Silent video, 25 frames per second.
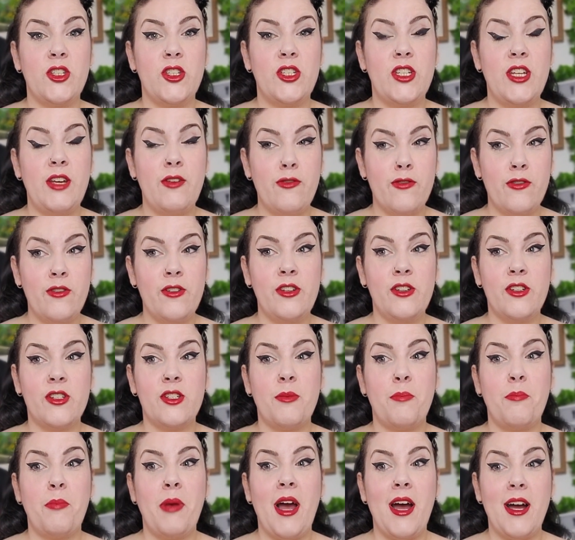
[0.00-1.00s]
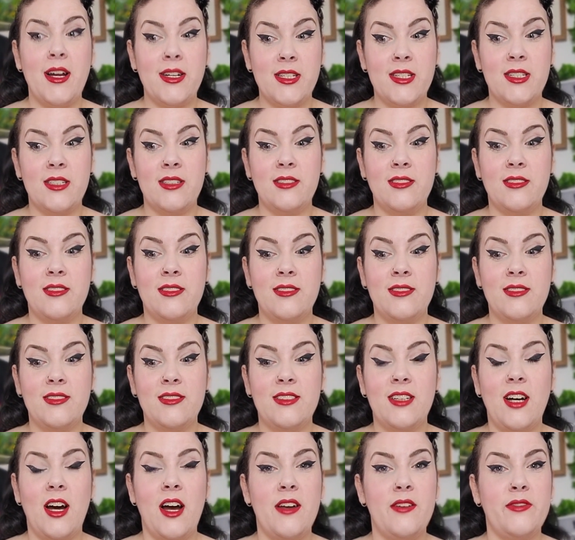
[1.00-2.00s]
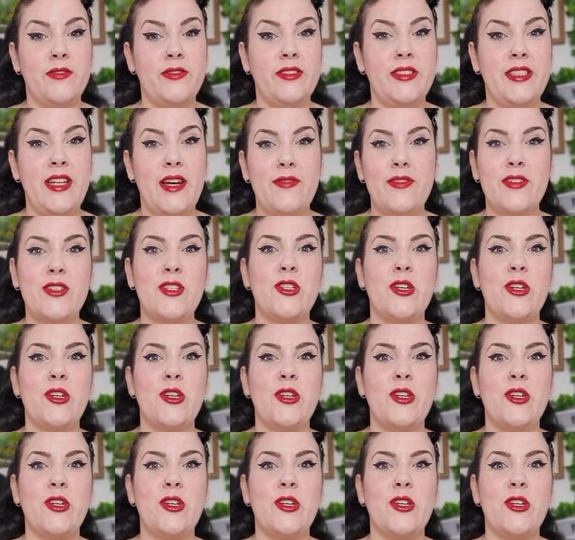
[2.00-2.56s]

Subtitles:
different pattern that I have never